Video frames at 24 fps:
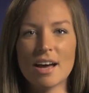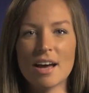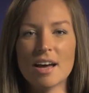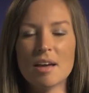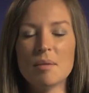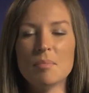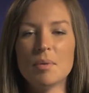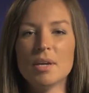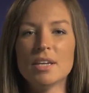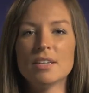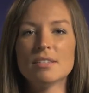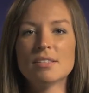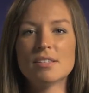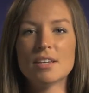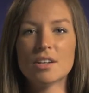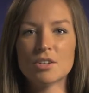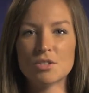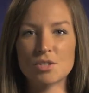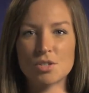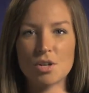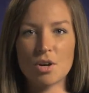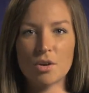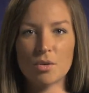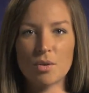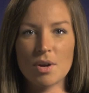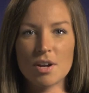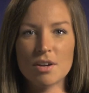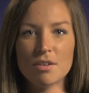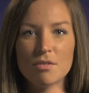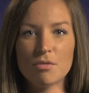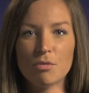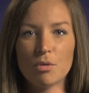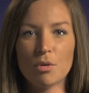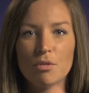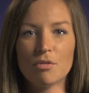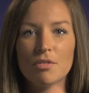I'm a
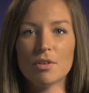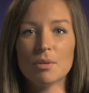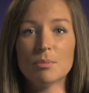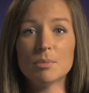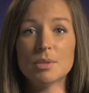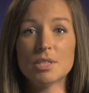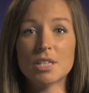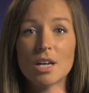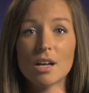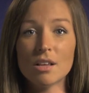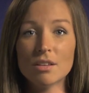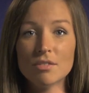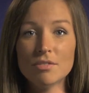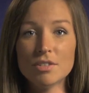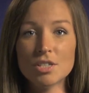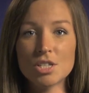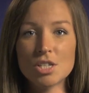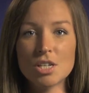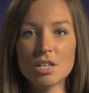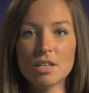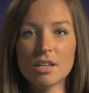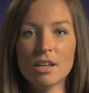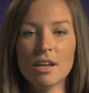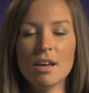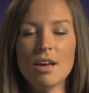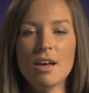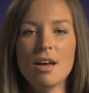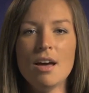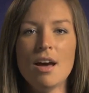singer-songwriter for film and television.